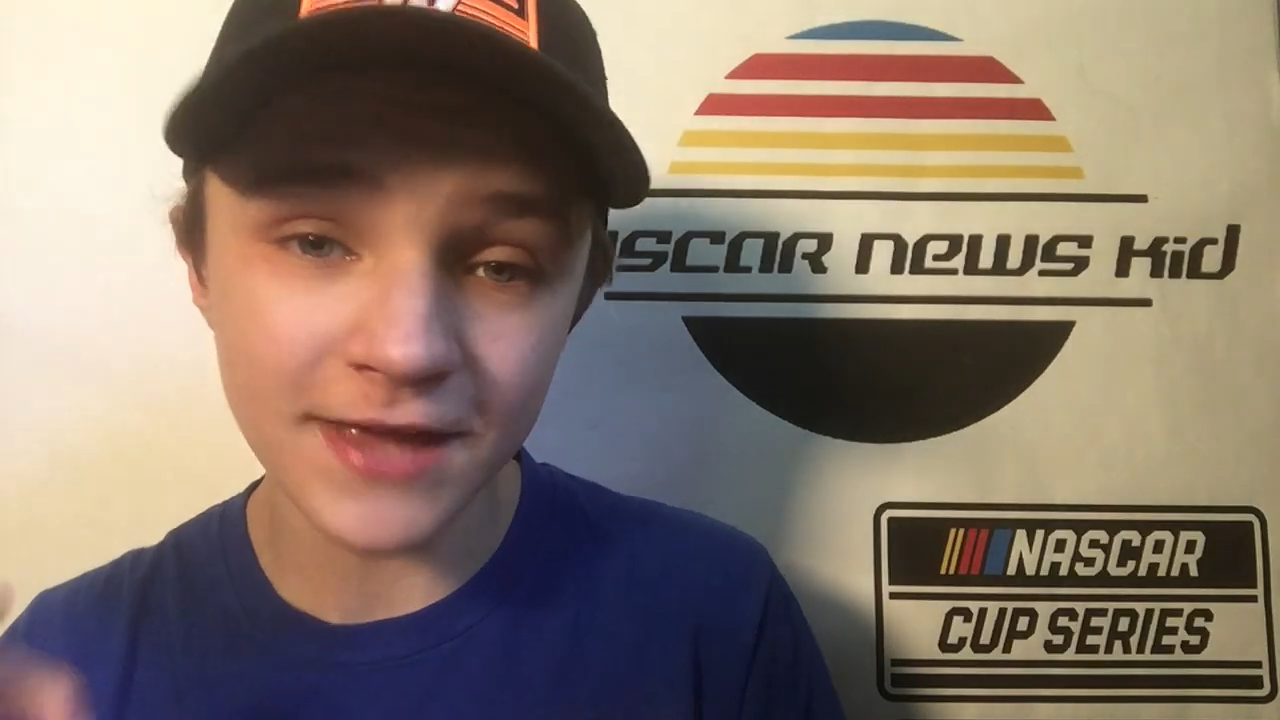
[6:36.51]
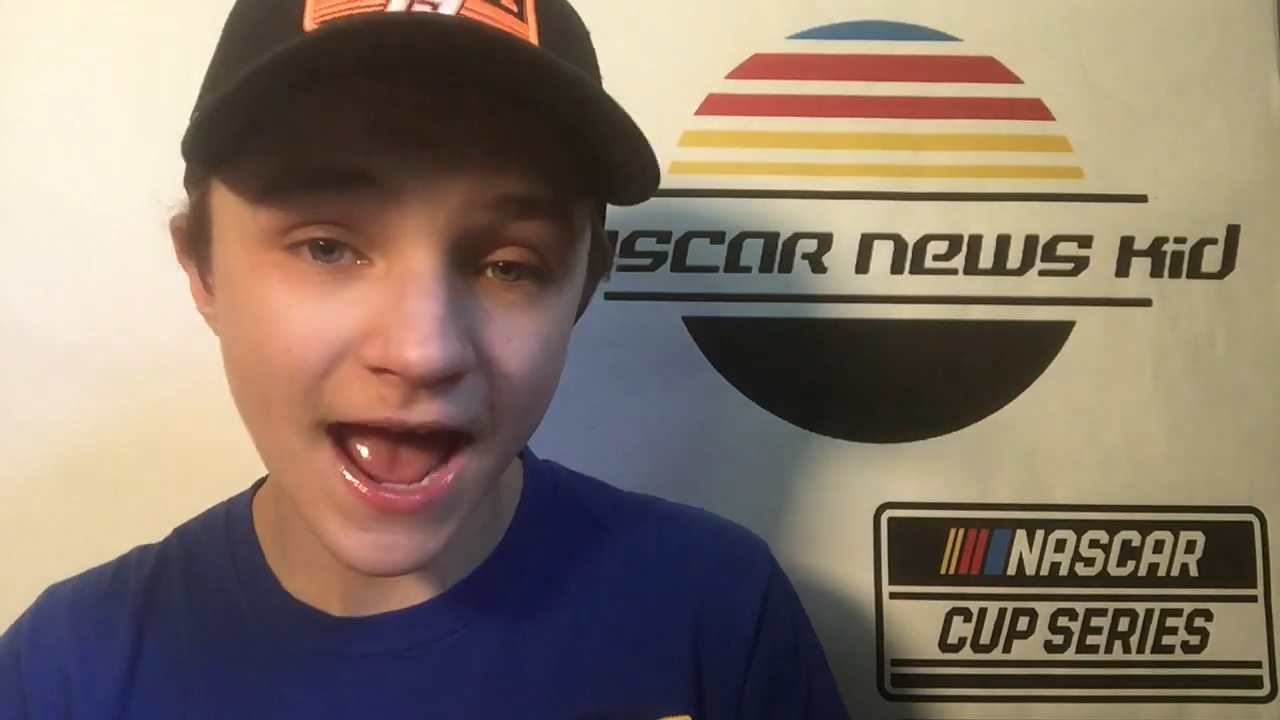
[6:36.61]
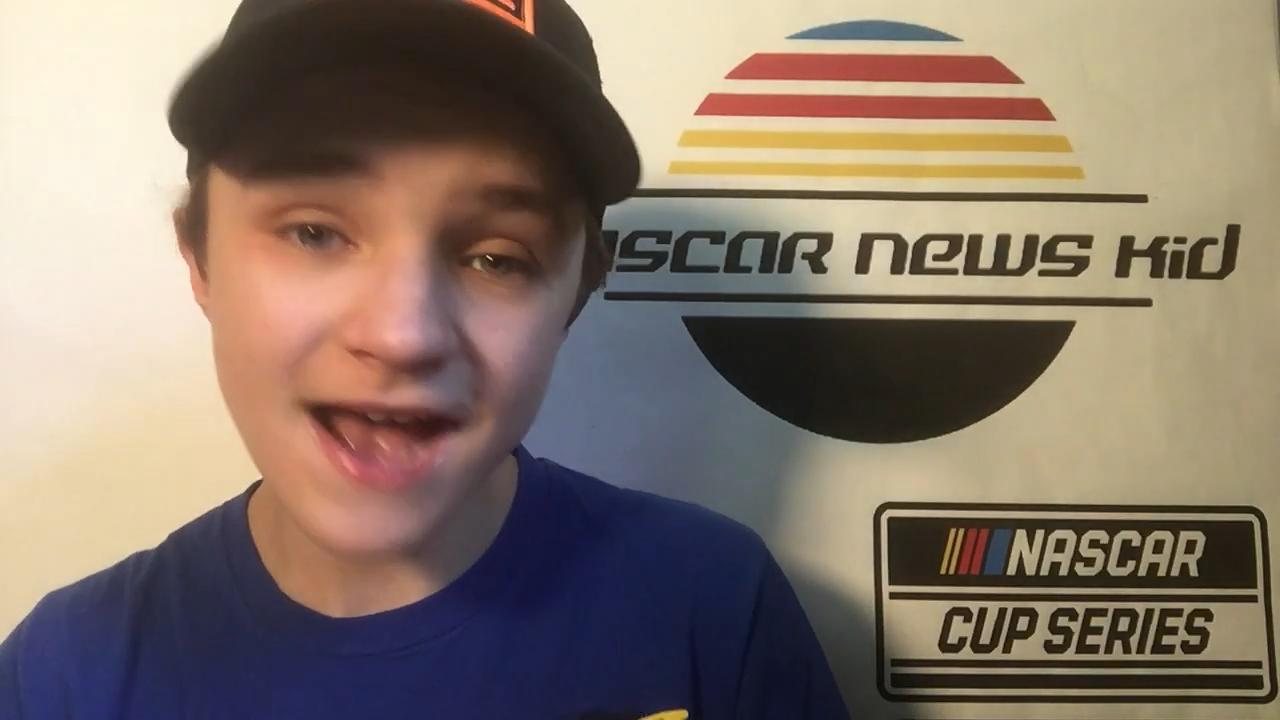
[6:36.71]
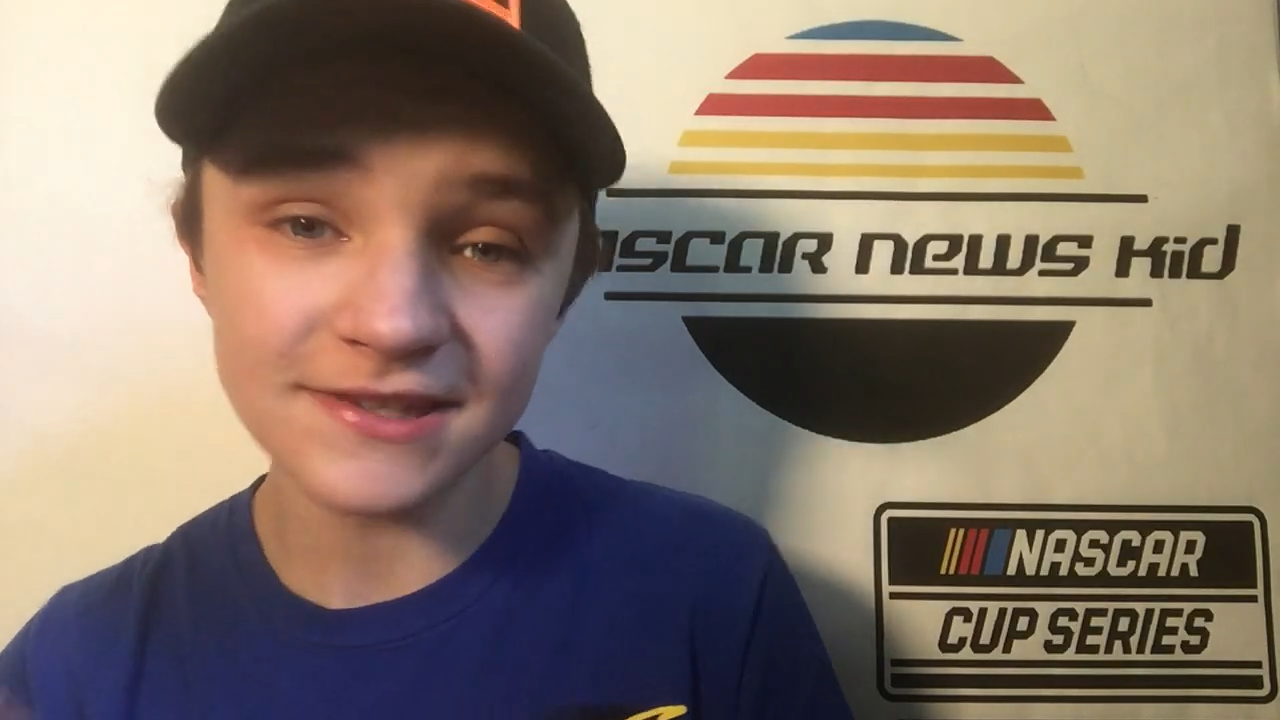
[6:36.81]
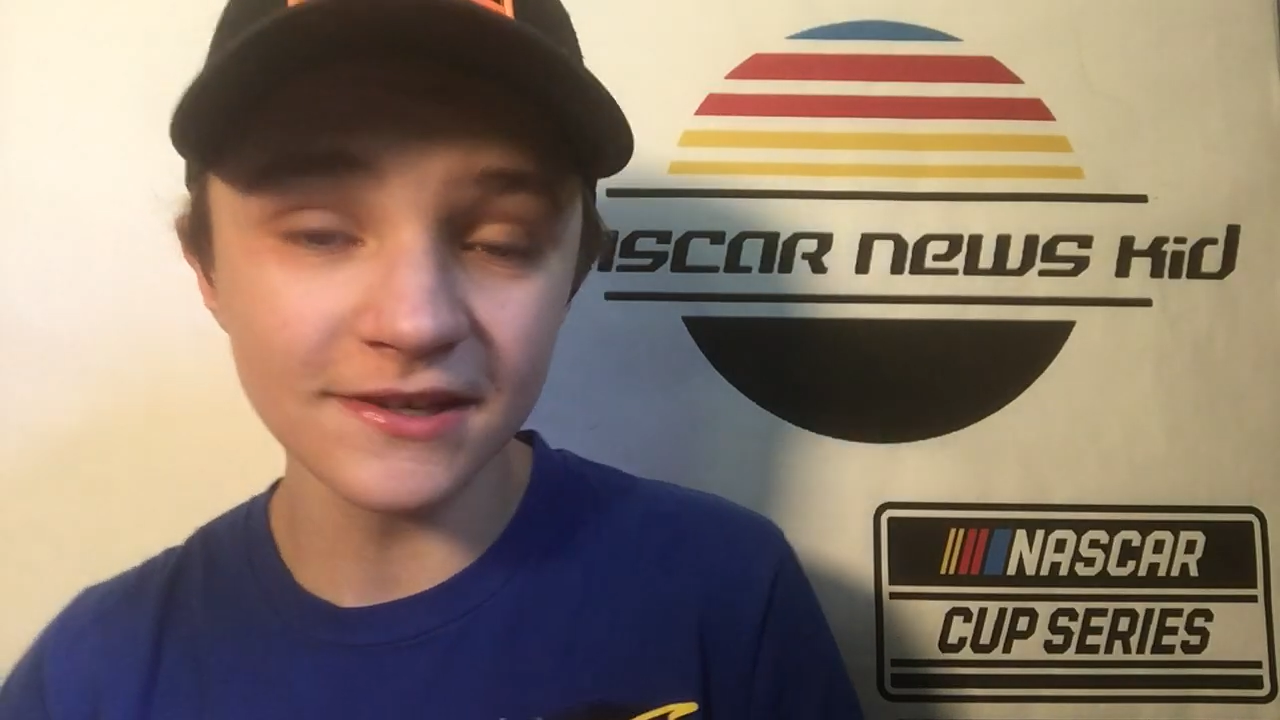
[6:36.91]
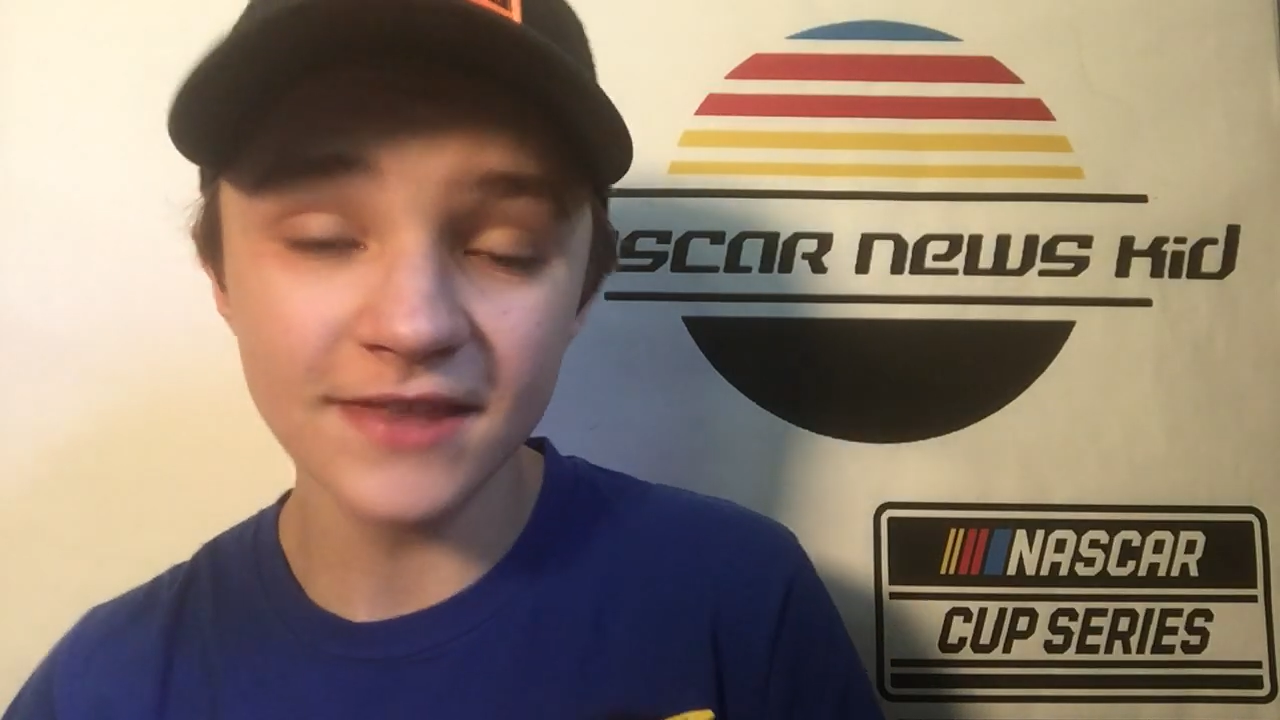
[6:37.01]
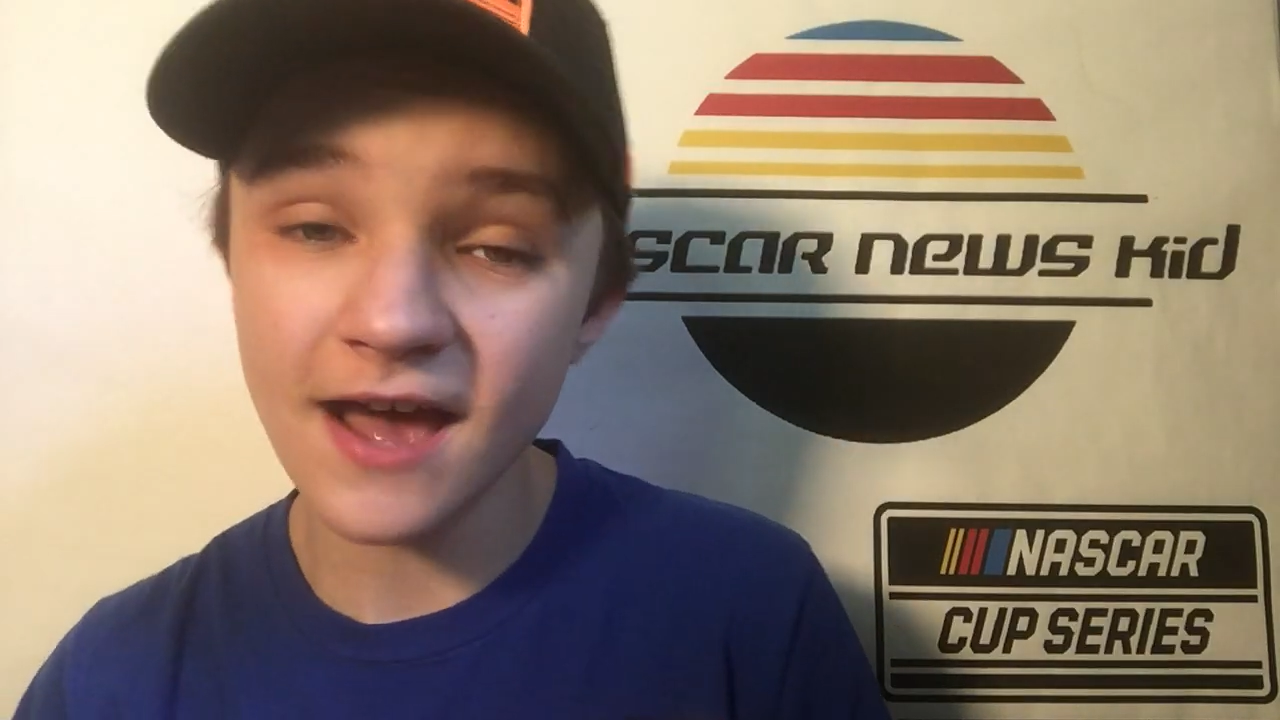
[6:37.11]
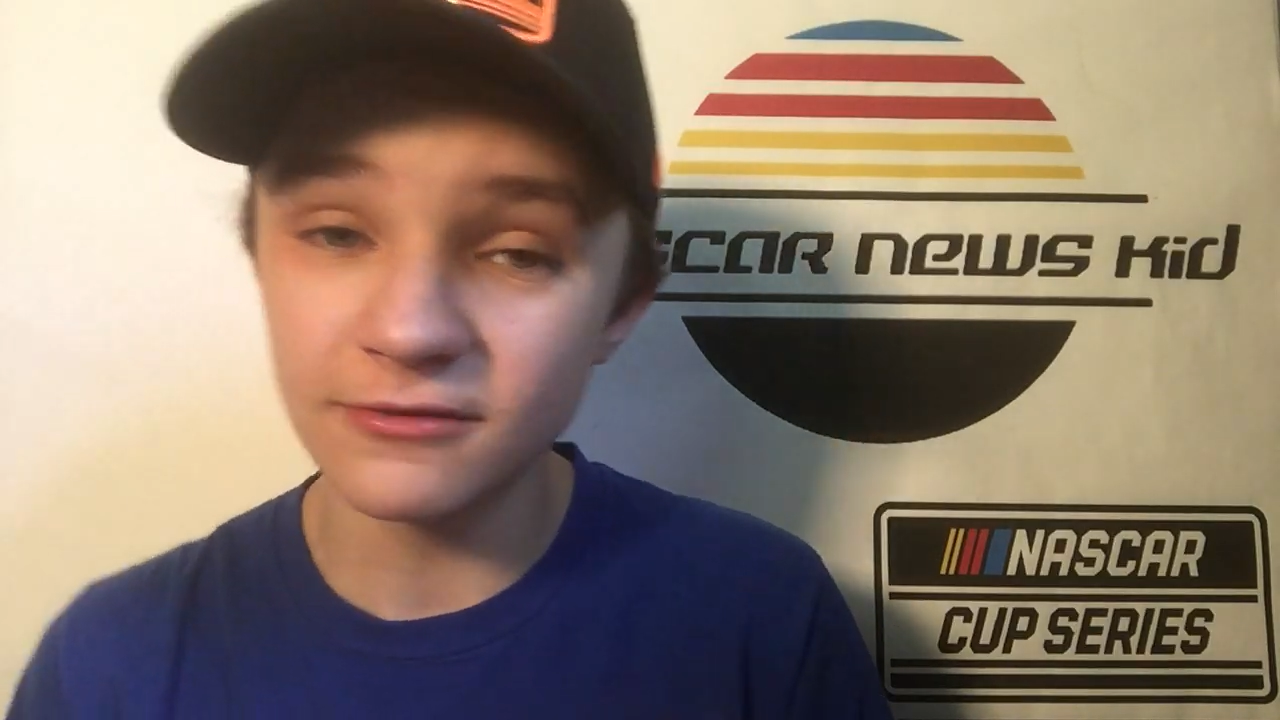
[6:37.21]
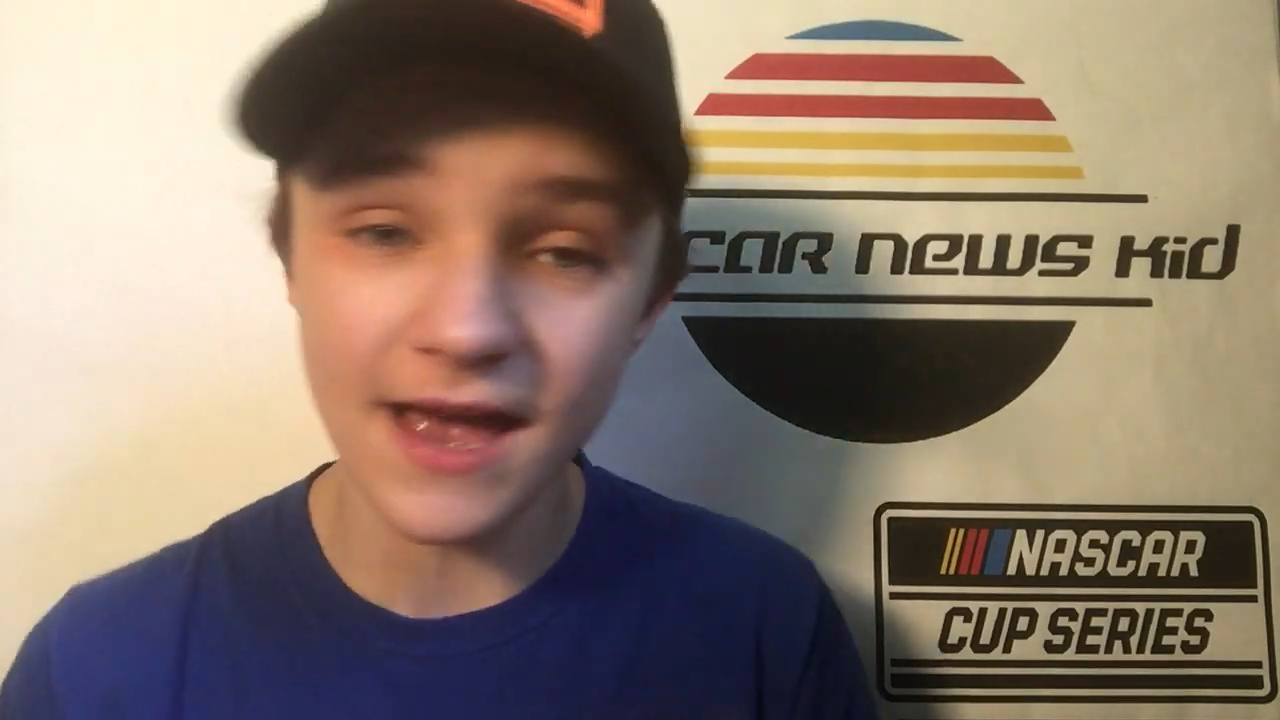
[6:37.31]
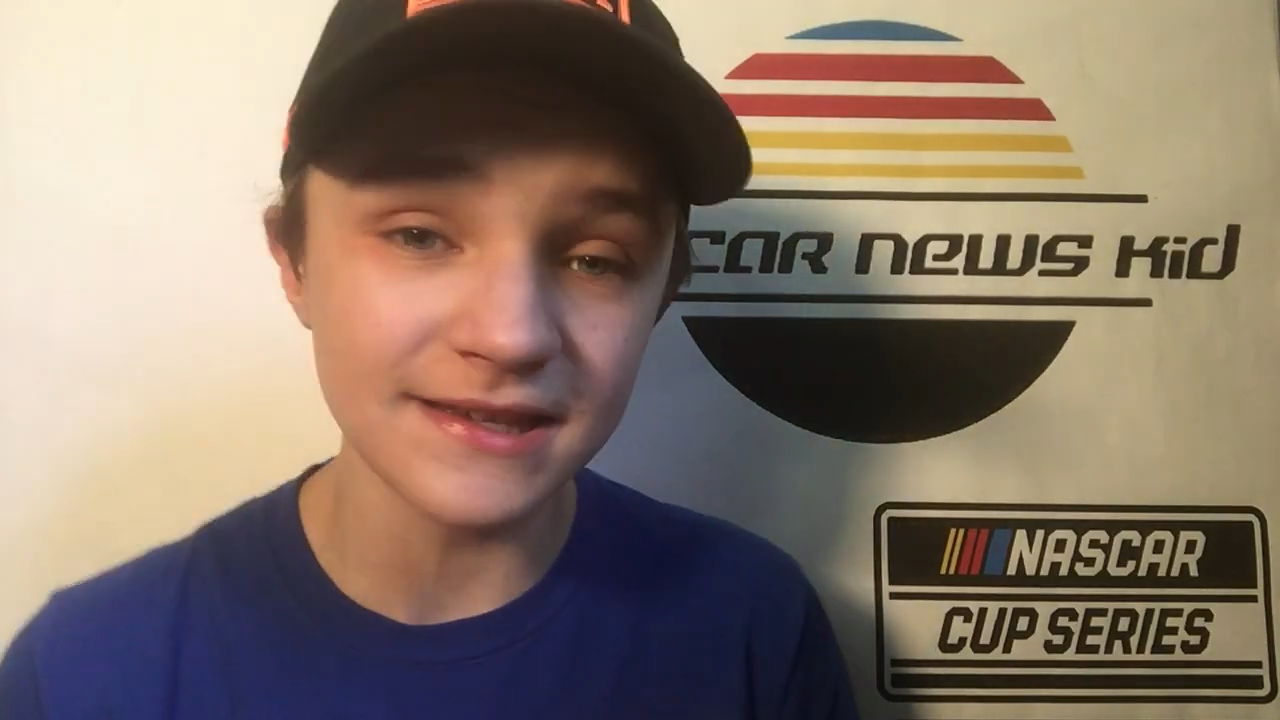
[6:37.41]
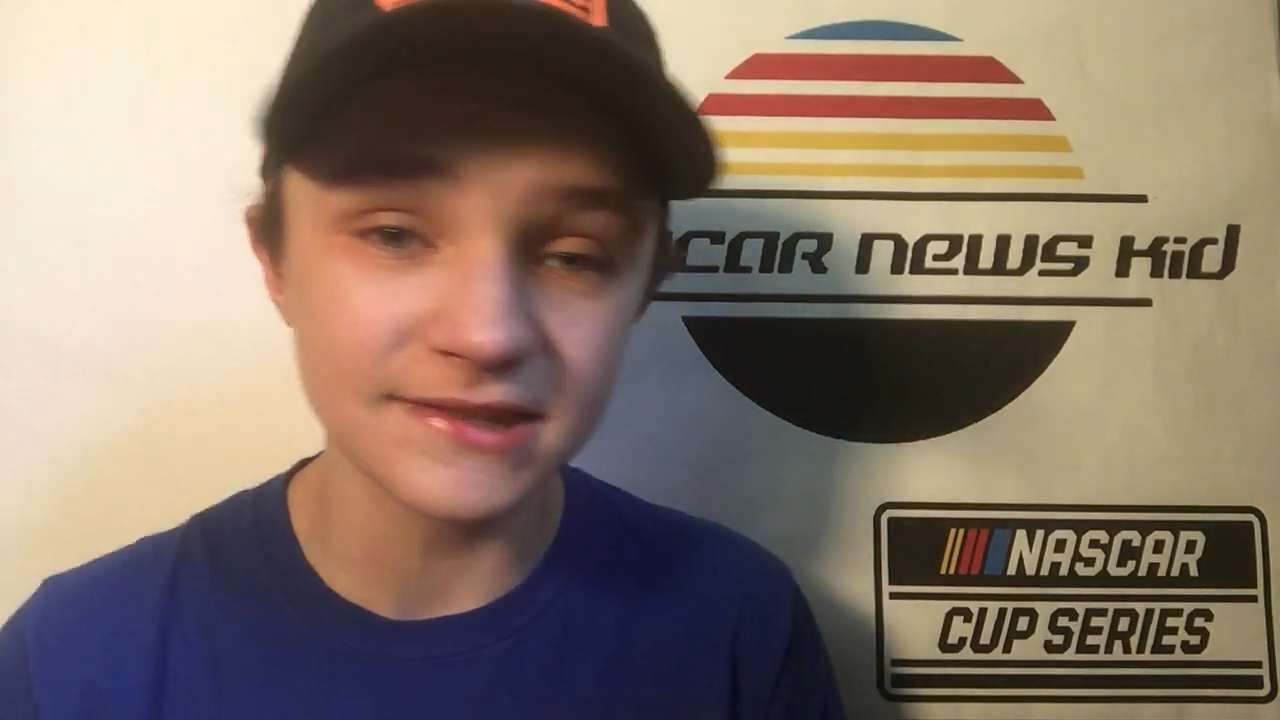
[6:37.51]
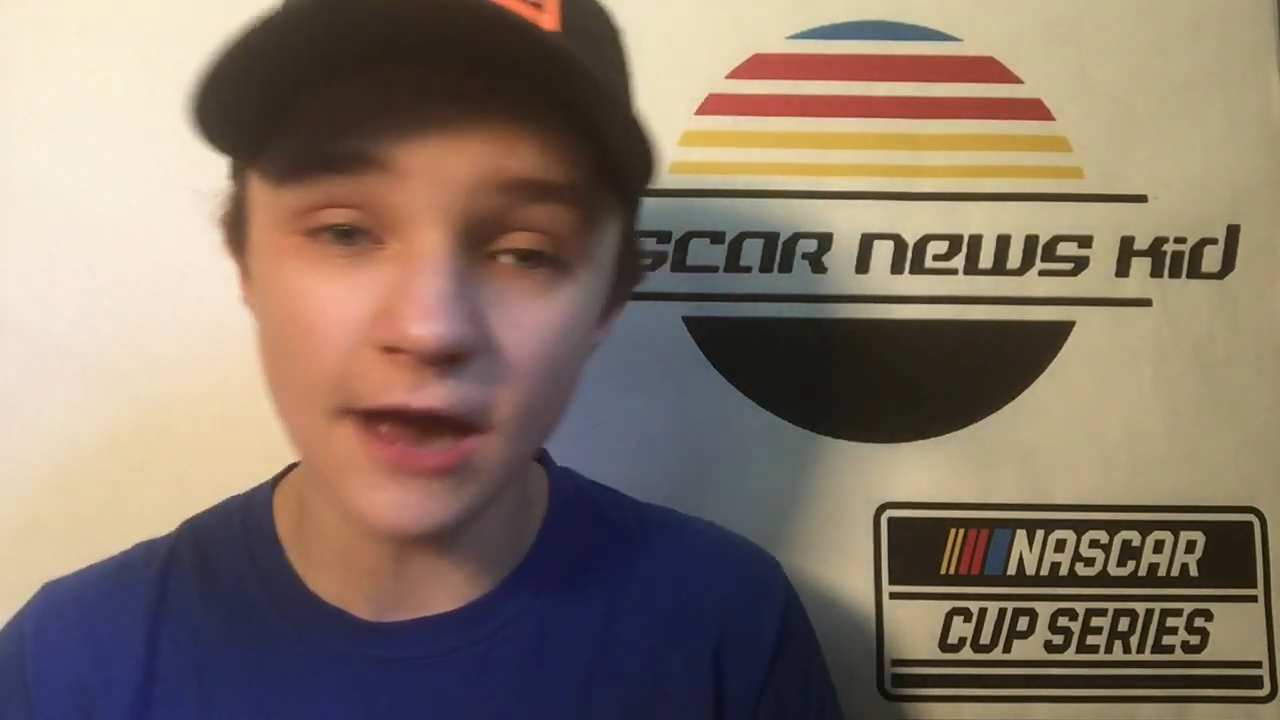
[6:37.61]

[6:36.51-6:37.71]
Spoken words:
gas on that last